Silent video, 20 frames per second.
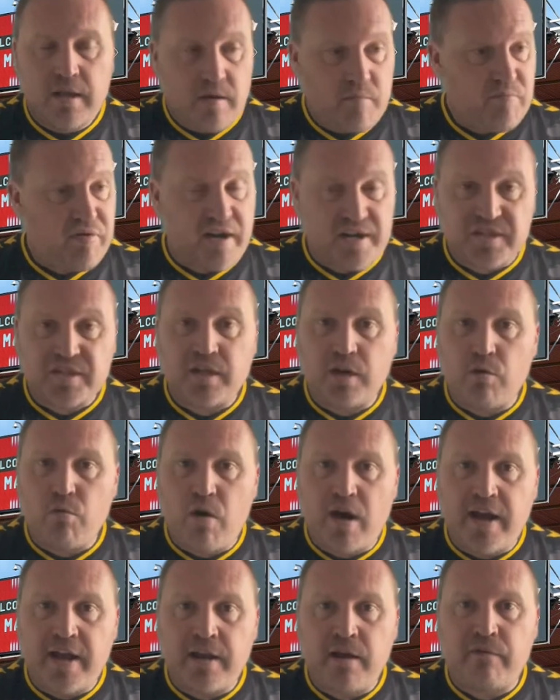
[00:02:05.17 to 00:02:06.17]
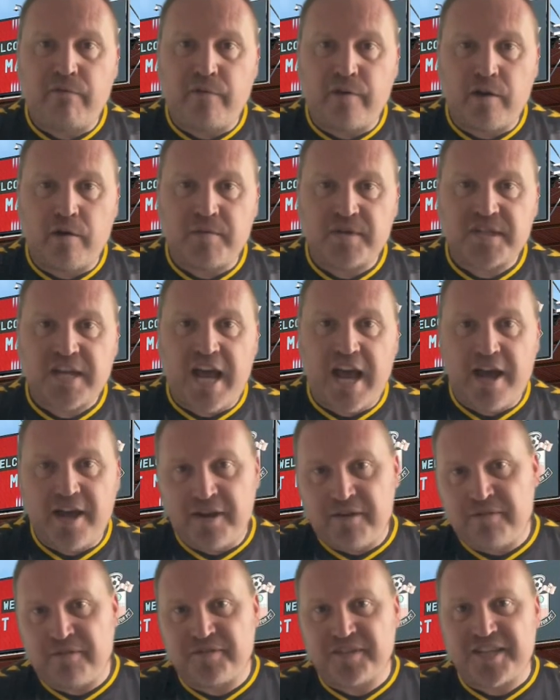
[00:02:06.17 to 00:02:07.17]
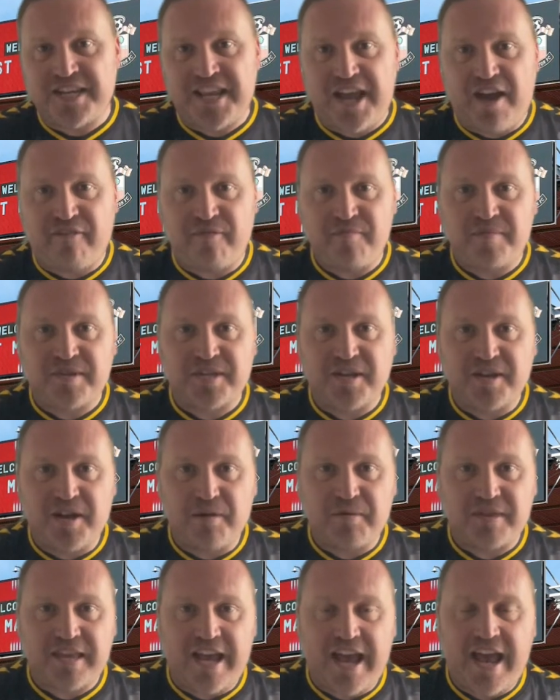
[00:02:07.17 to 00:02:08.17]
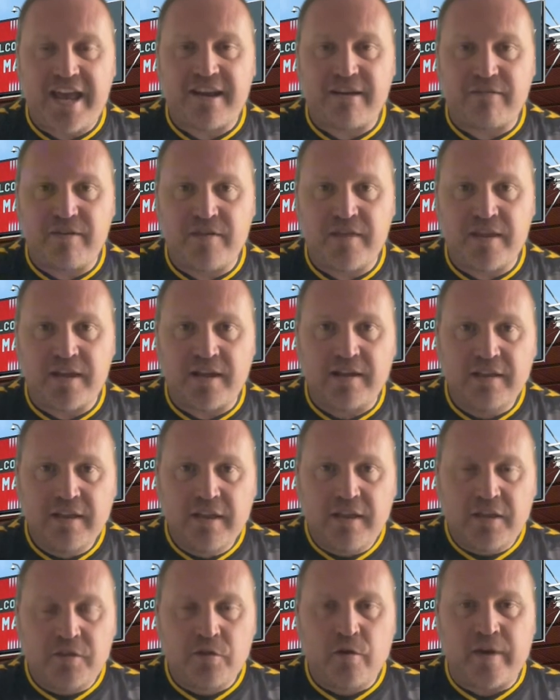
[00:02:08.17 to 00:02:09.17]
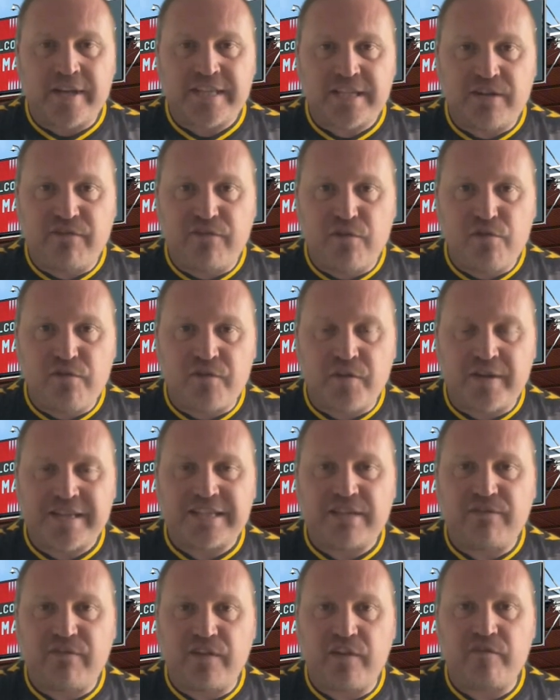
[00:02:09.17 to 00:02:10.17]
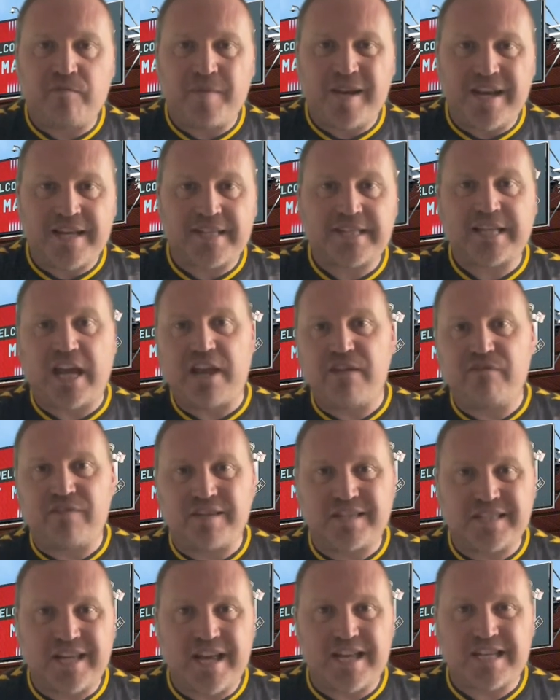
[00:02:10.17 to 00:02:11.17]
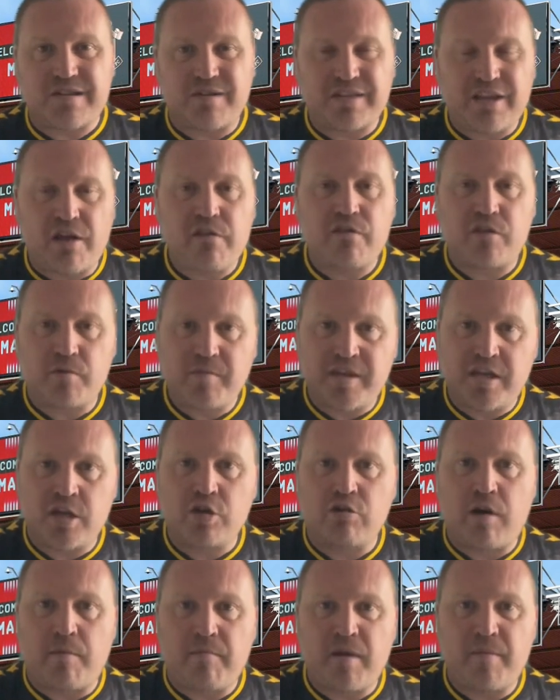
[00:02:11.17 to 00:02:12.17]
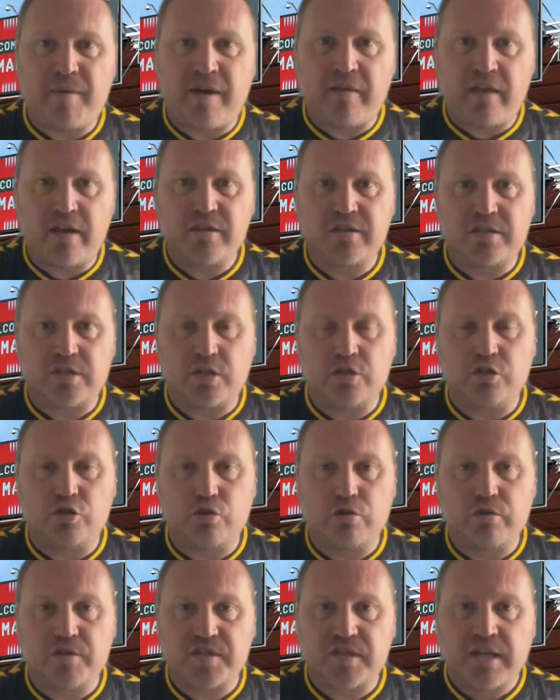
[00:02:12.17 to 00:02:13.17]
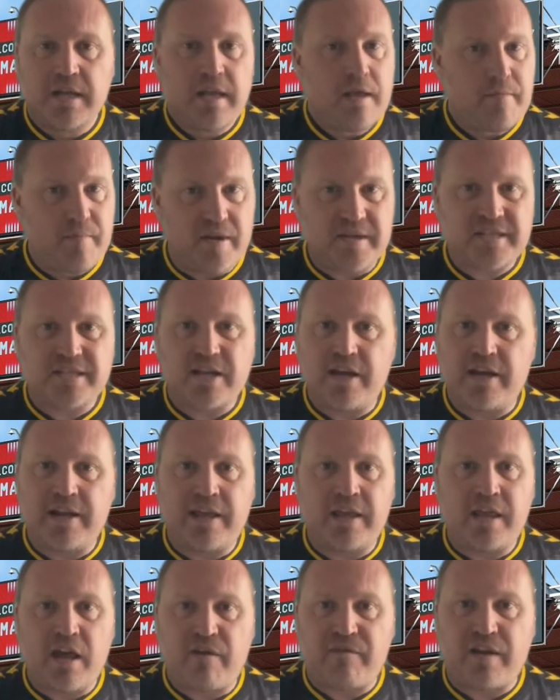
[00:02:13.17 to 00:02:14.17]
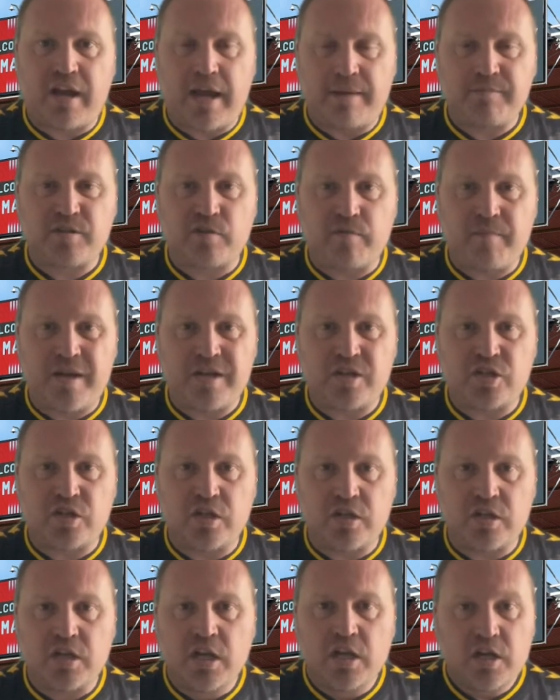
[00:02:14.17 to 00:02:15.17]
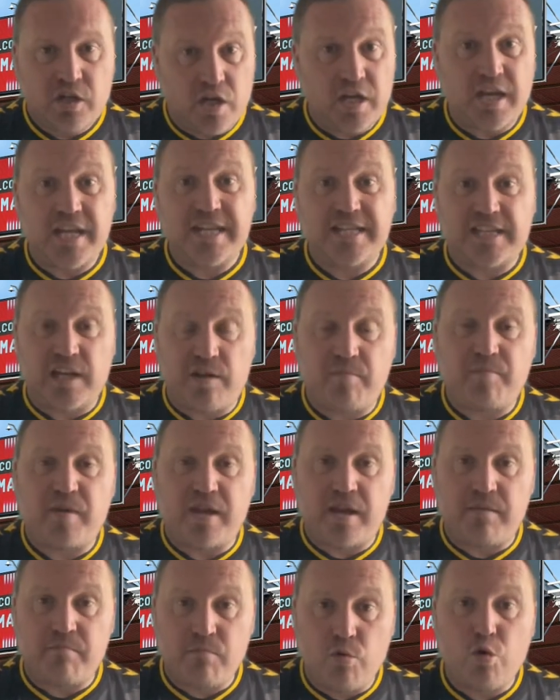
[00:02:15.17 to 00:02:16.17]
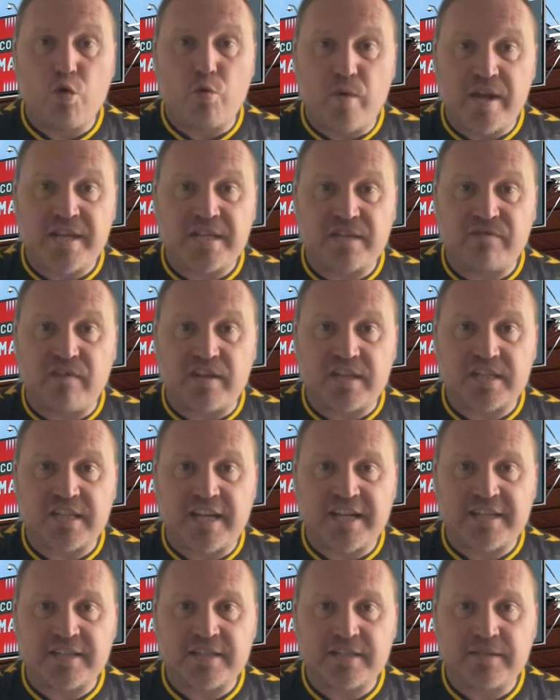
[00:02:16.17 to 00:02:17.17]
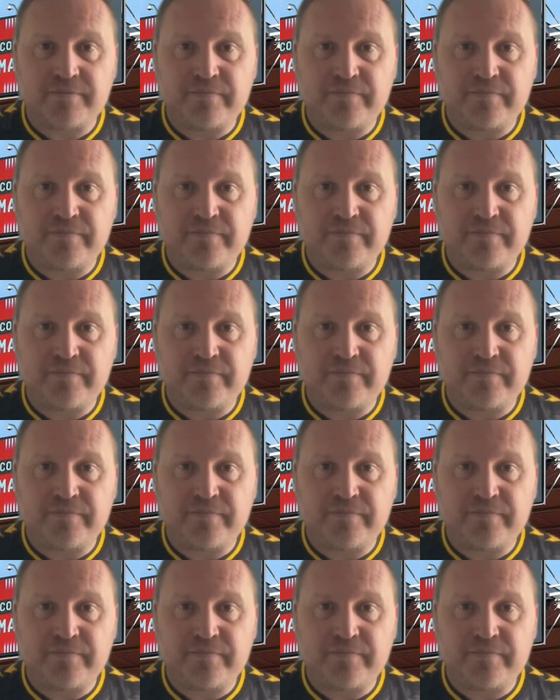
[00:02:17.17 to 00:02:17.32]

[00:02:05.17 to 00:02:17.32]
Preston away, another one I was at, and obviously Gavin Bazunu with the header in the 94th, 95th minute saved us there, so I don't think we can grumble about those 2 draws, but certainly the other games I've mentioned could easily have been more wins for the Saints.